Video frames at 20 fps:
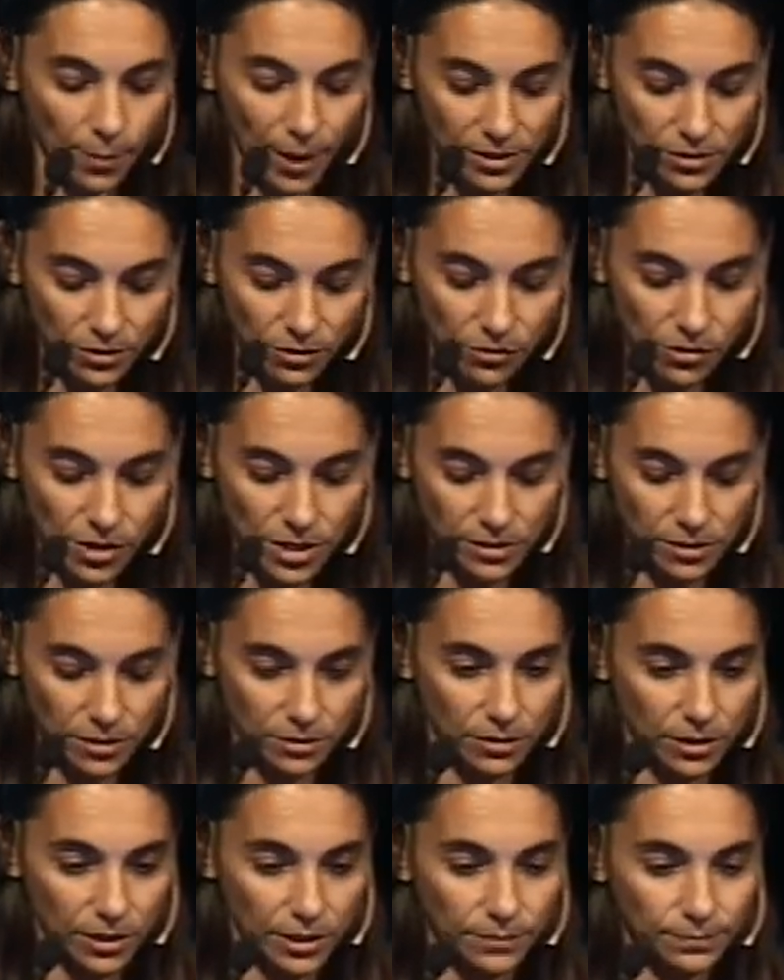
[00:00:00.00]
But
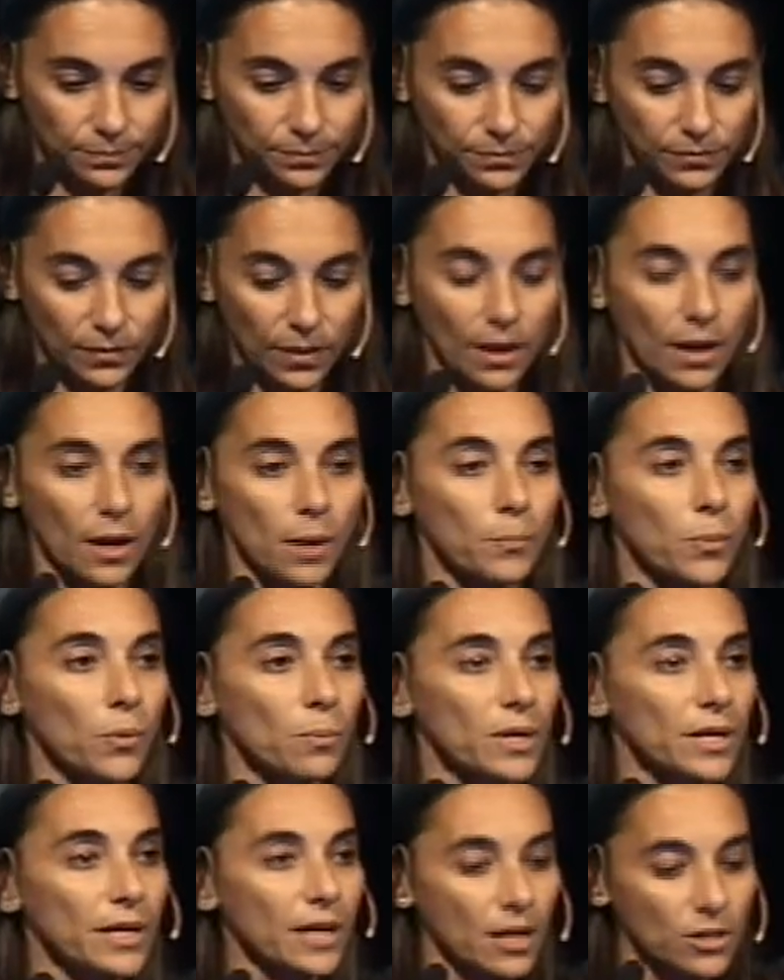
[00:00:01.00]
recently, a
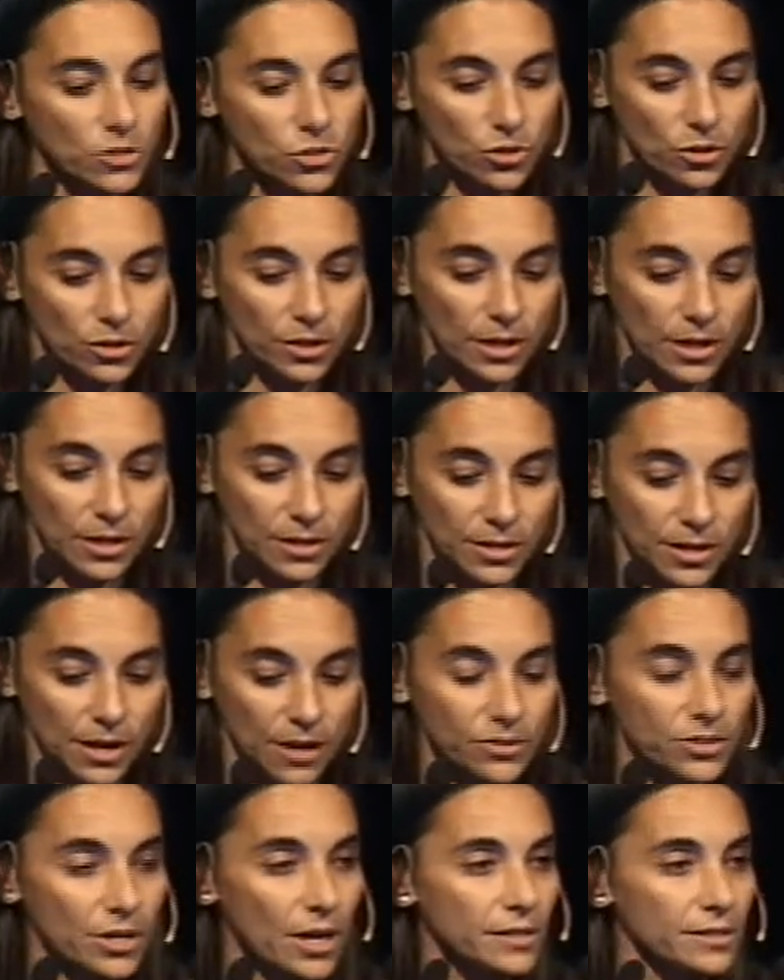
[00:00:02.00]
publication in the
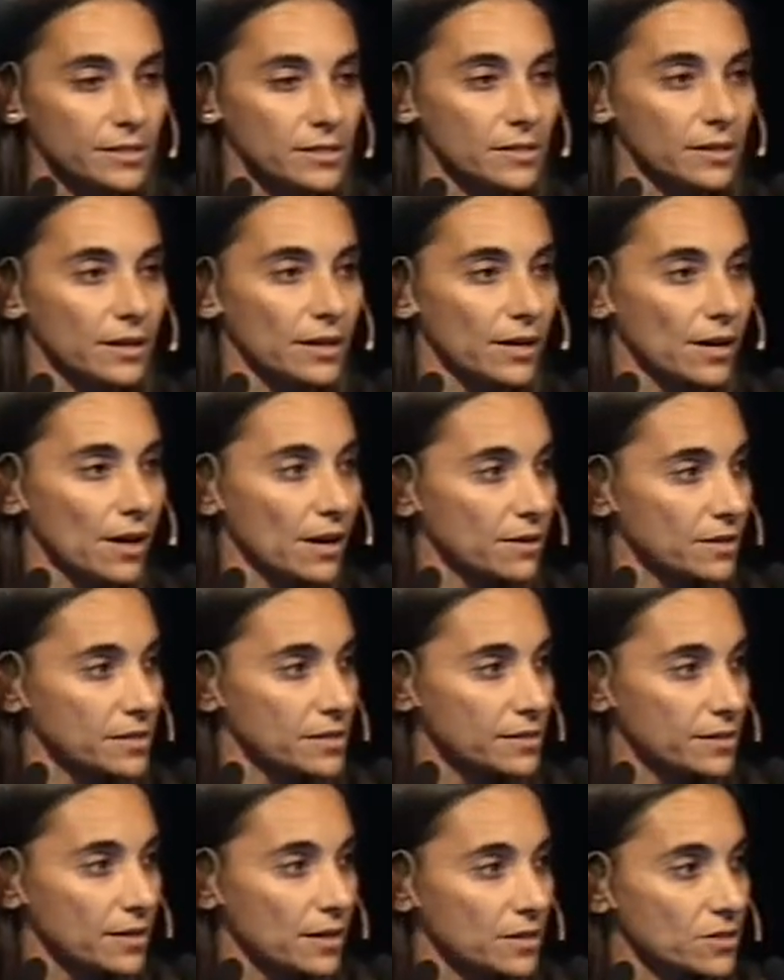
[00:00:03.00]
Arthritis Care
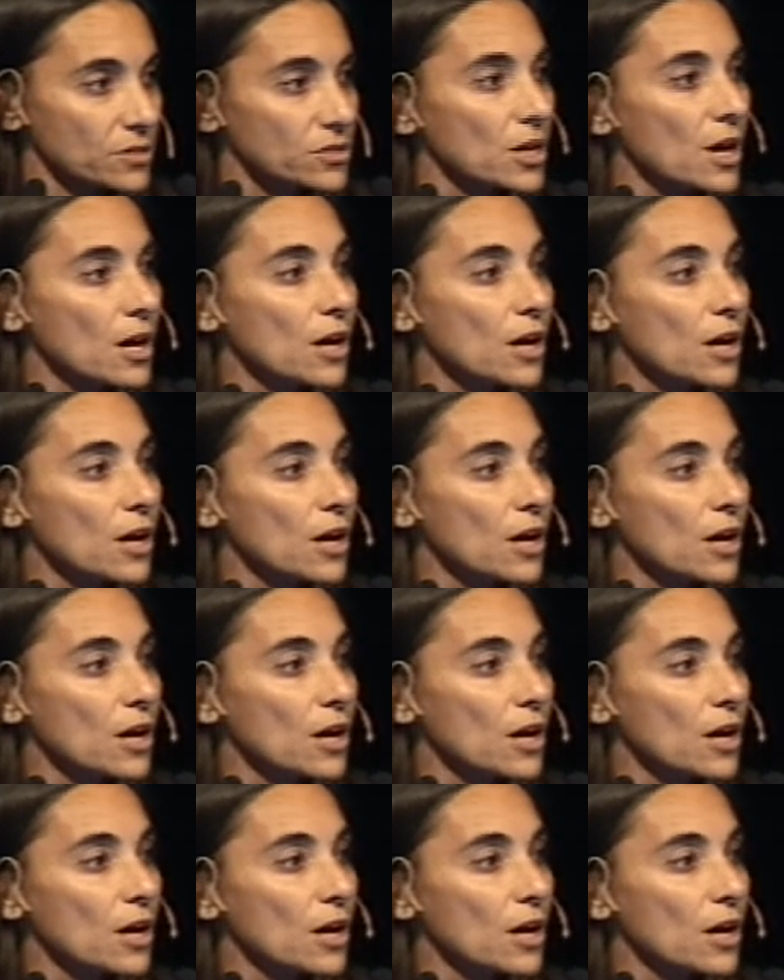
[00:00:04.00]
Research